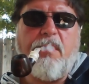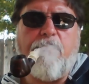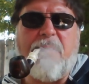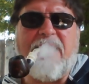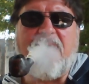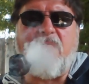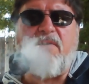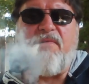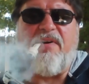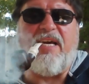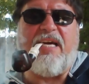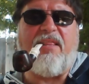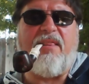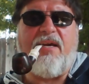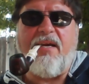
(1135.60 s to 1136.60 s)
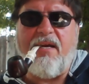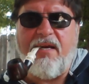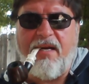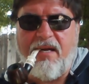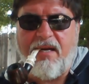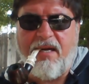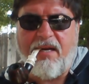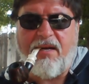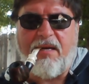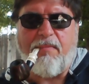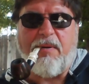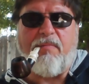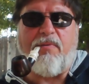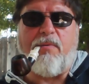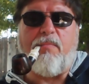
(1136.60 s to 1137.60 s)
Mock their faith,
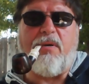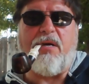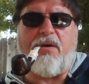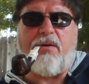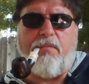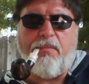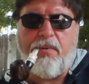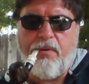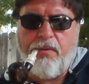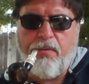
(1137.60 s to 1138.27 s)
except if they're Muslim.